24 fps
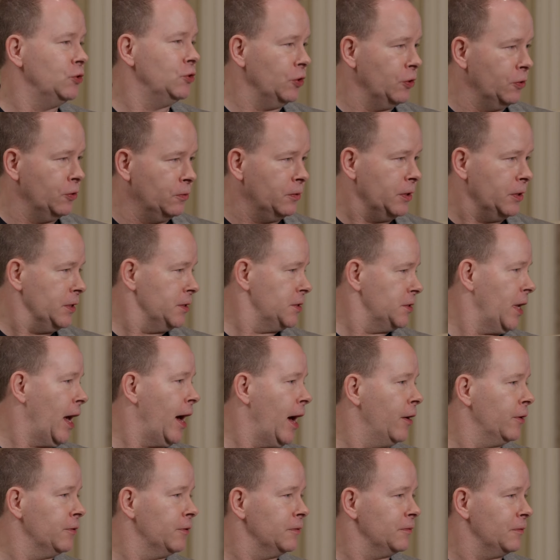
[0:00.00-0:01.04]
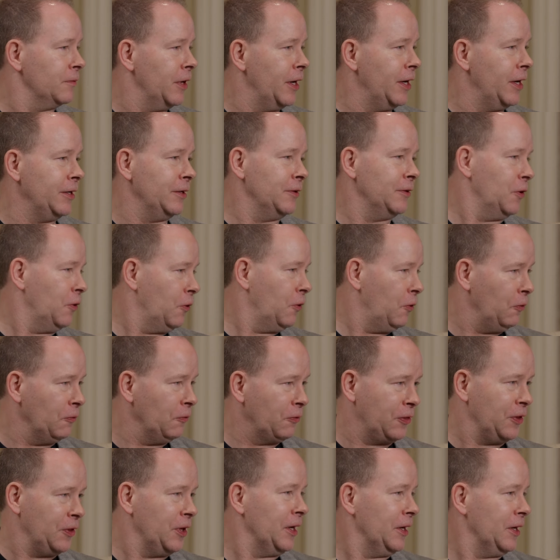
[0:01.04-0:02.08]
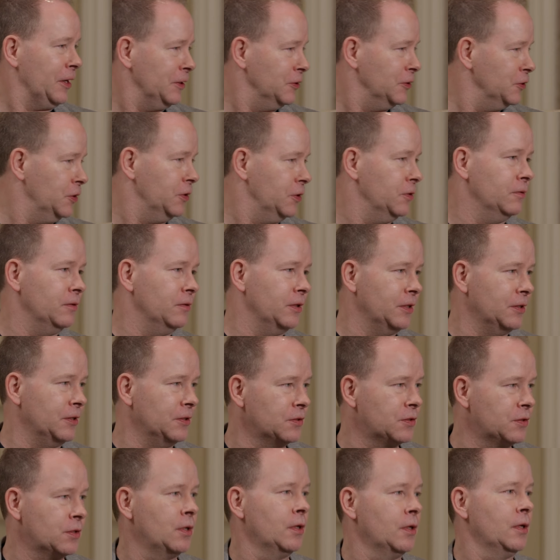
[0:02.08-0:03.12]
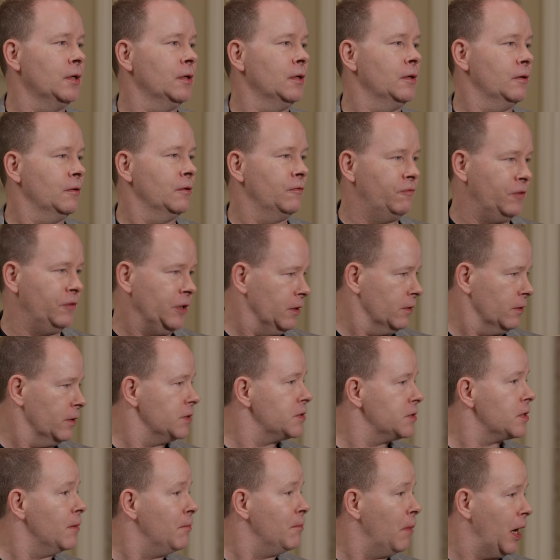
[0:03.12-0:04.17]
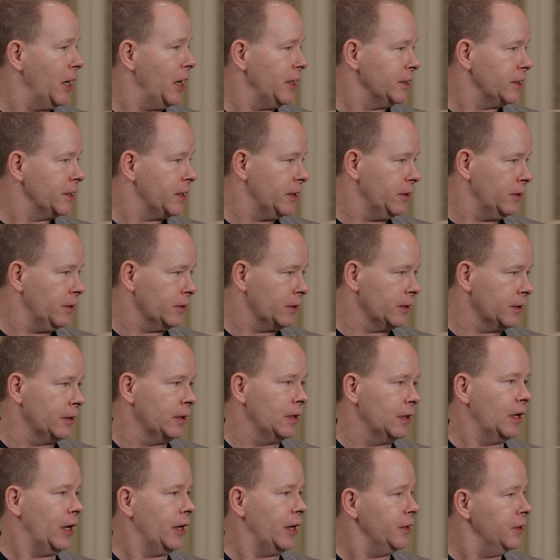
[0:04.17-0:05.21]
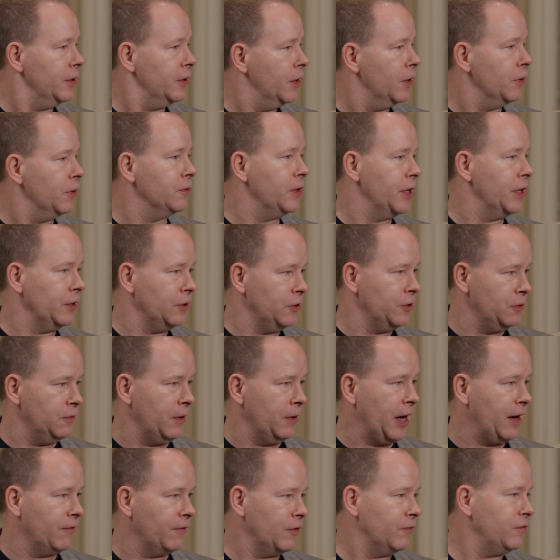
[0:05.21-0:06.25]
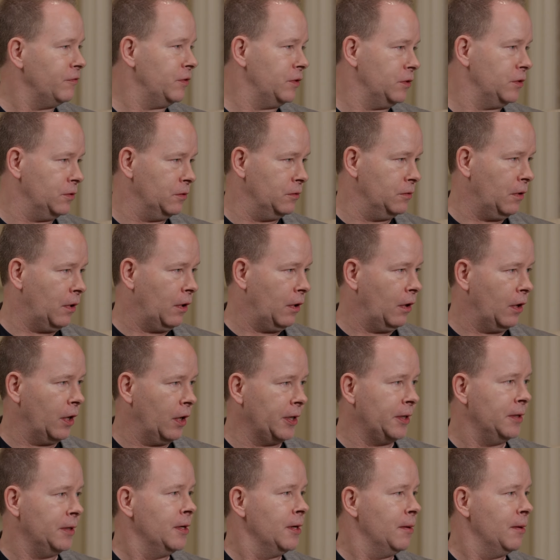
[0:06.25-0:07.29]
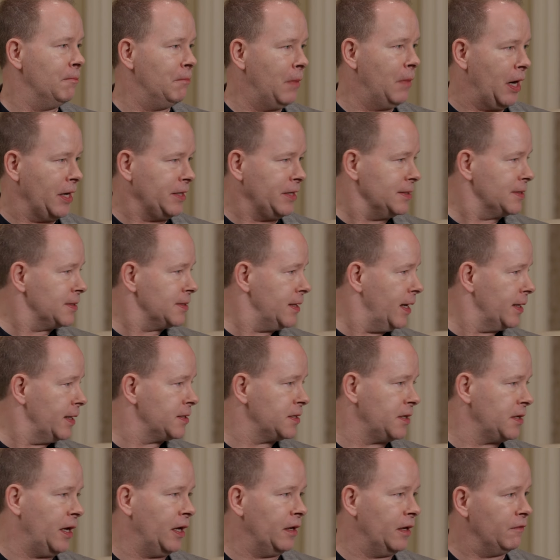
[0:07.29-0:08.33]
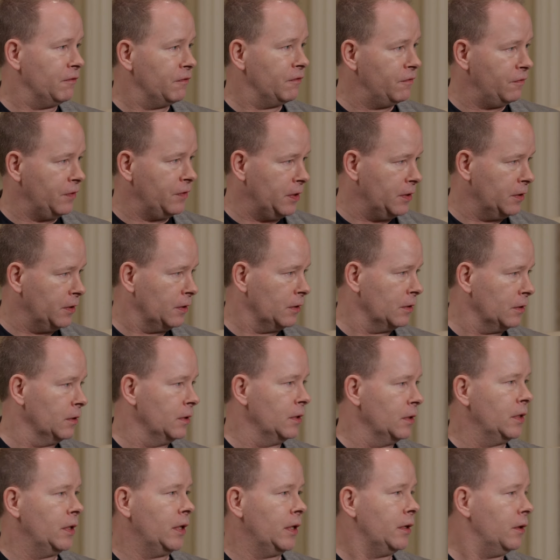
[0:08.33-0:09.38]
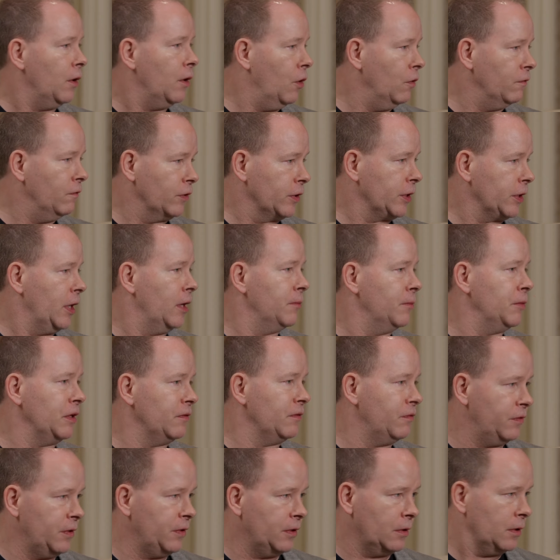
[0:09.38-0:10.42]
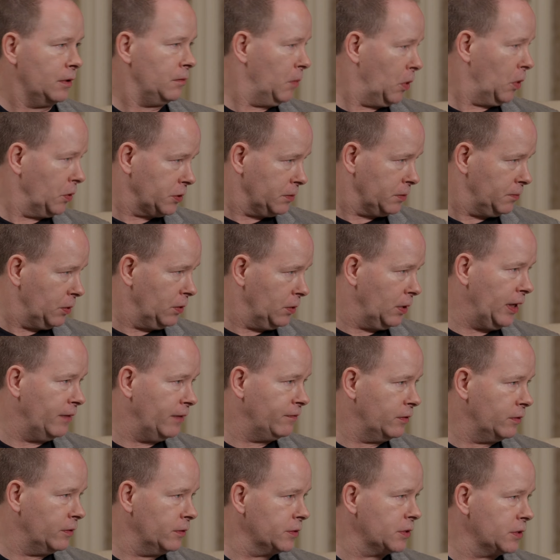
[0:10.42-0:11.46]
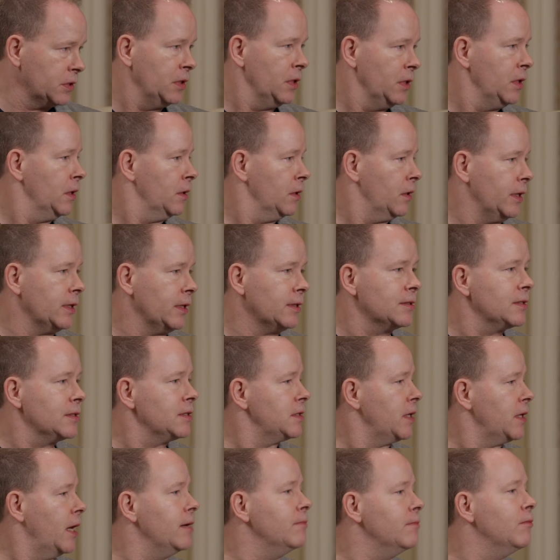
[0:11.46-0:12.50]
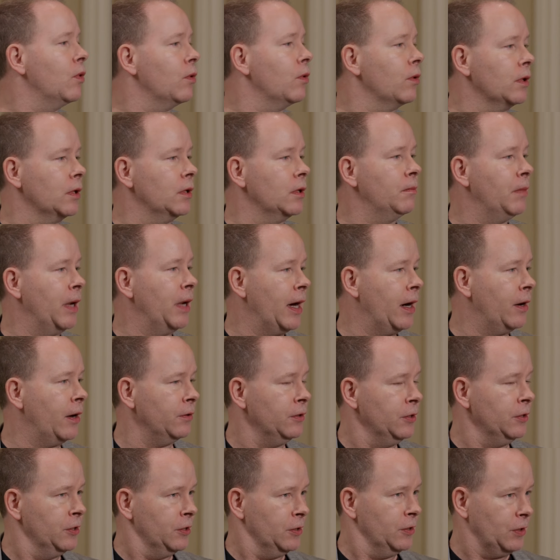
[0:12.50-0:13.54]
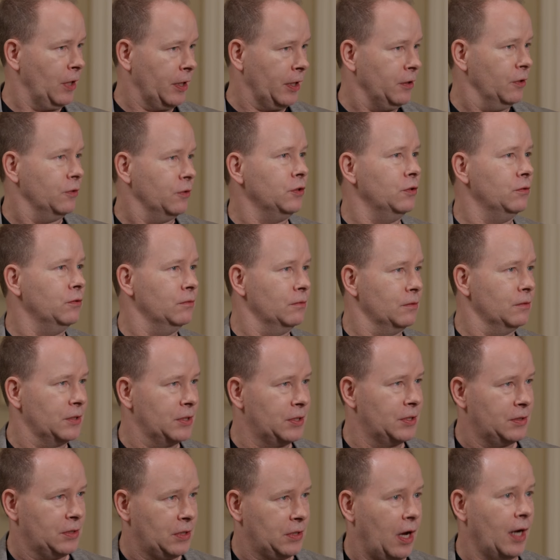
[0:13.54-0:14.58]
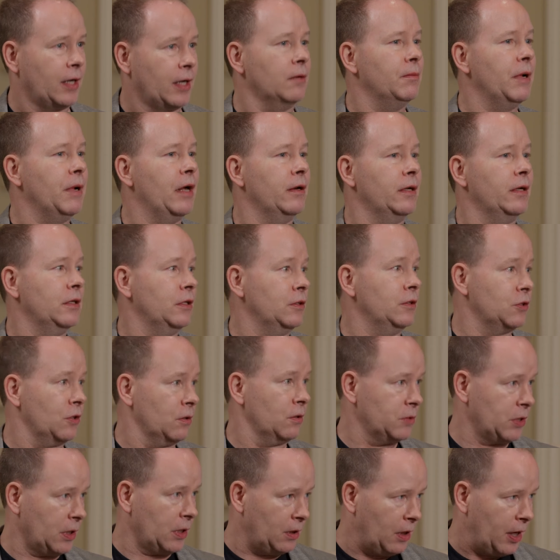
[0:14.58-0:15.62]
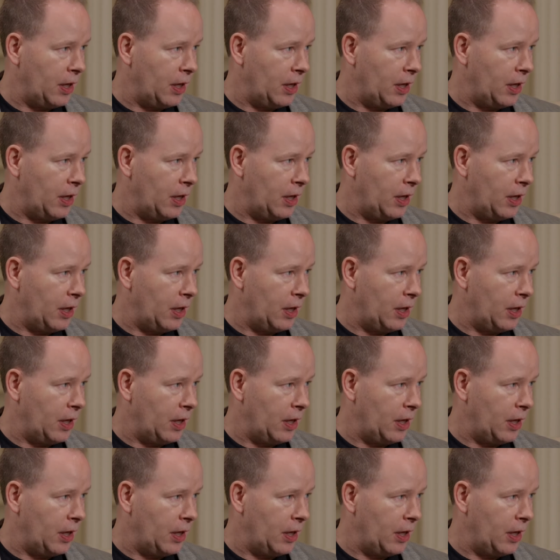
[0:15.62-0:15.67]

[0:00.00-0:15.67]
Dune is out, right? And the whole thing in Dune is fear is the mind killer. I know that you have a view on mindsets and fear and overcoming fear at multiple levels. Like, say more about, I know you talk about it in terms of